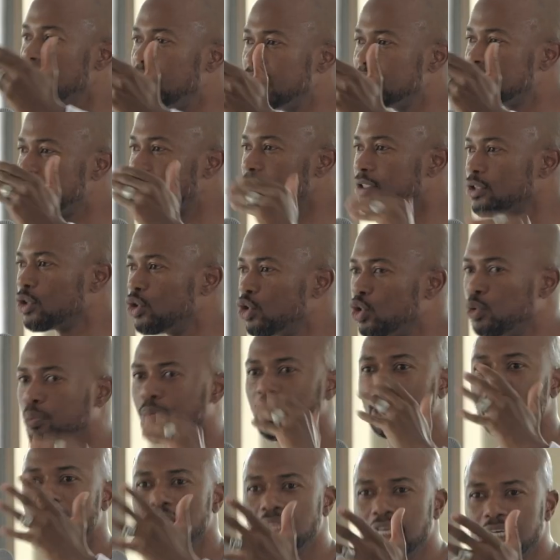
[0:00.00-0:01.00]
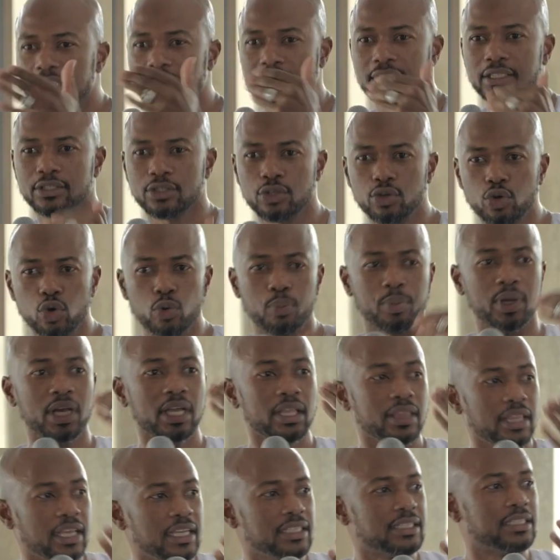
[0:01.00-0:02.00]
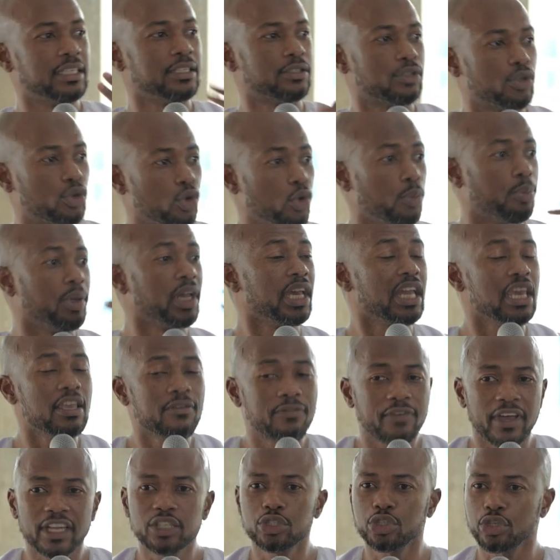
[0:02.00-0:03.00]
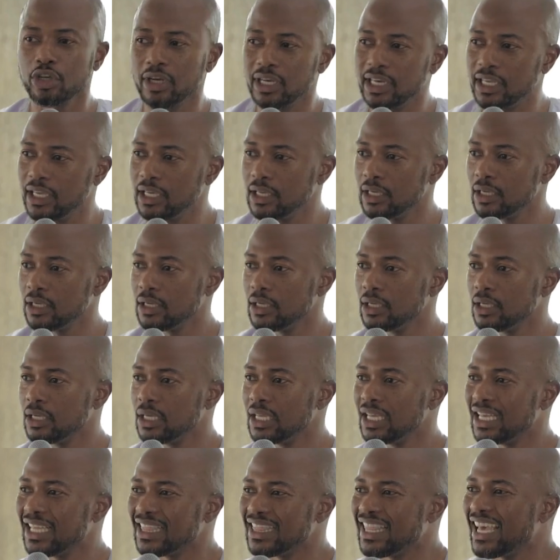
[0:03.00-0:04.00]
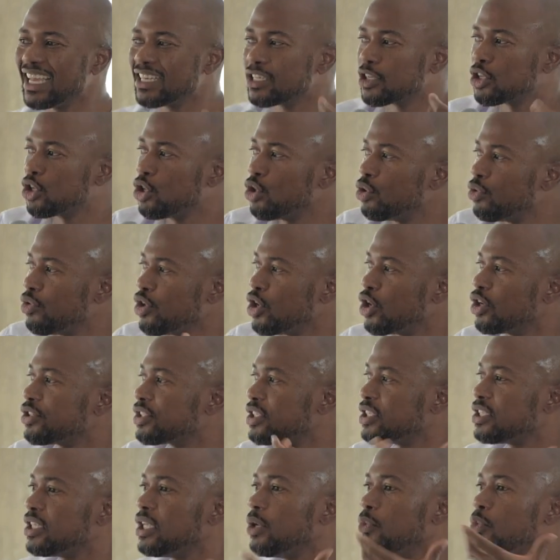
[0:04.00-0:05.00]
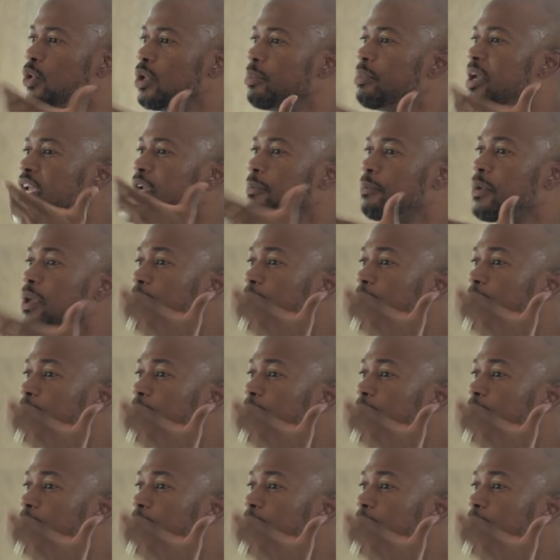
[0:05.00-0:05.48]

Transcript: there's this group, there's this group, there's this group. Eventually, that curiosity will make